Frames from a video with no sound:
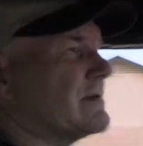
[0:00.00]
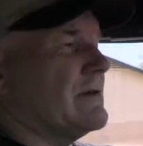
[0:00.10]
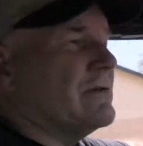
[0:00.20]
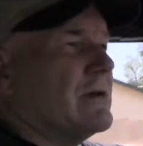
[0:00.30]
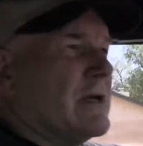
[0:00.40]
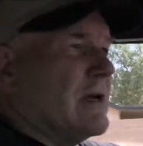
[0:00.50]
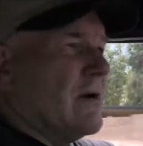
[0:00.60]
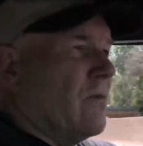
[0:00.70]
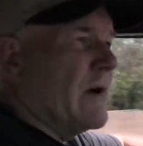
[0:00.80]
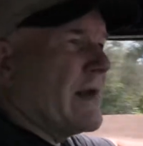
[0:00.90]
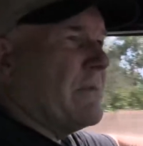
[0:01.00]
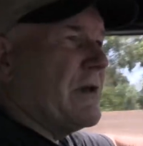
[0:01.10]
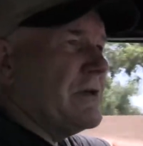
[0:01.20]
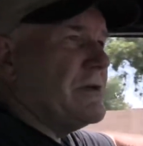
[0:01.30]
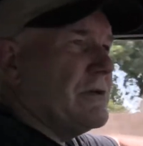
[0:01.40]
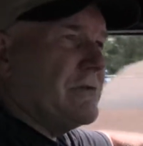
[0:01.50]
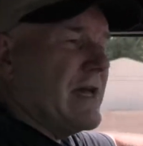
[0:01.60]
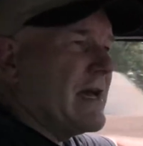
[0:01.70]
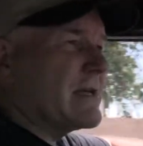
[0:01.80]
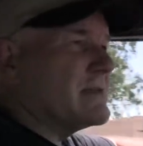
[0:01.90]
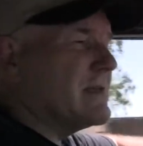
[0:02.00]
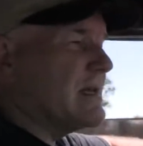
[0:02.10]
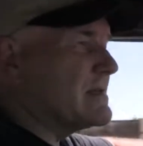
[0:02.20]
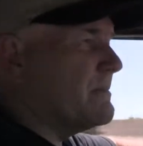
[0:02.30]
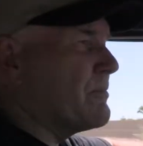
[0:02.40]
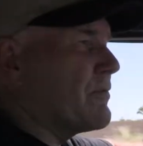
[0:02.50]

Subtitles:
So what I'm going to do next as a